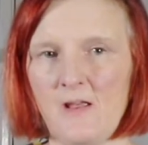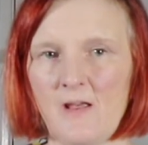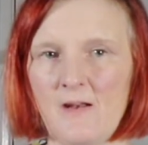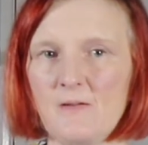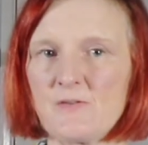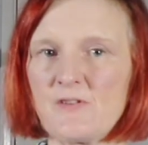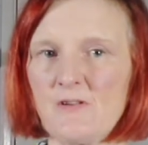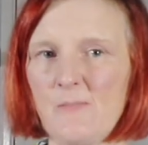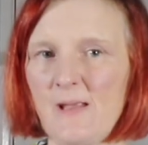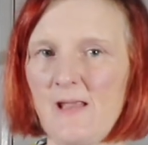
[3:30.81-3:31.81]
and it will
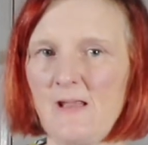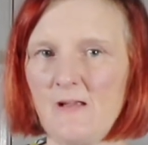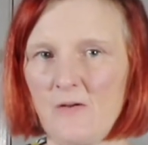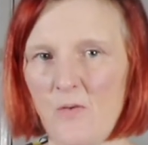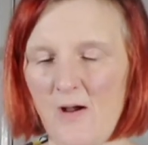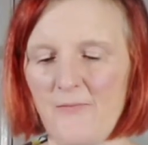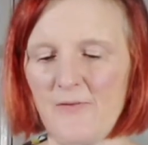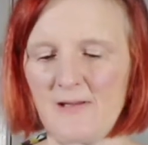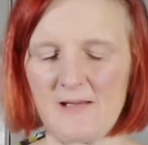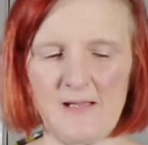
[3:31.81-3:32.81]
still be quite
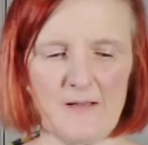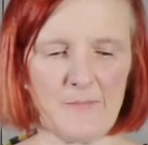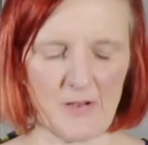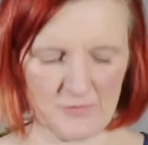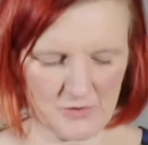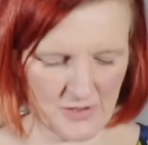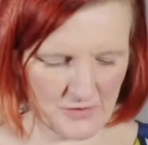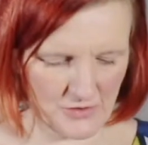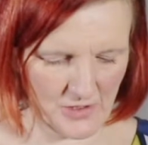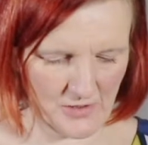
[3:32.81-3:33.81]
fiddly, but I'll try and
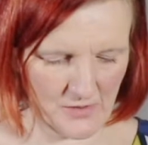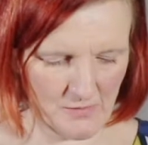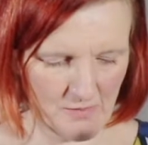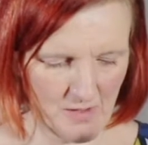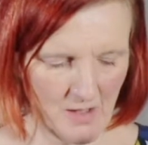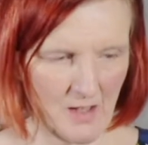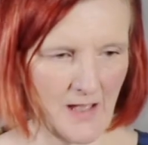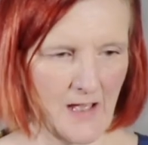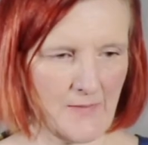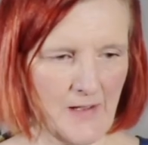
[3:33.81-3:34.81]
show you
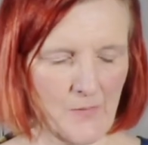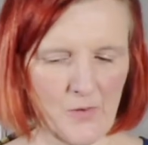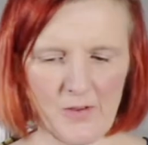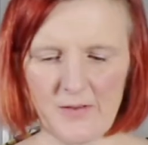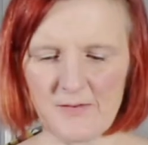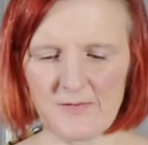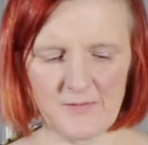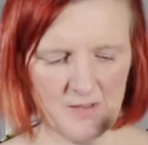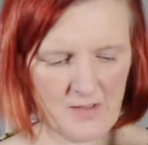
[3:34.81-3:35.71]
how that works.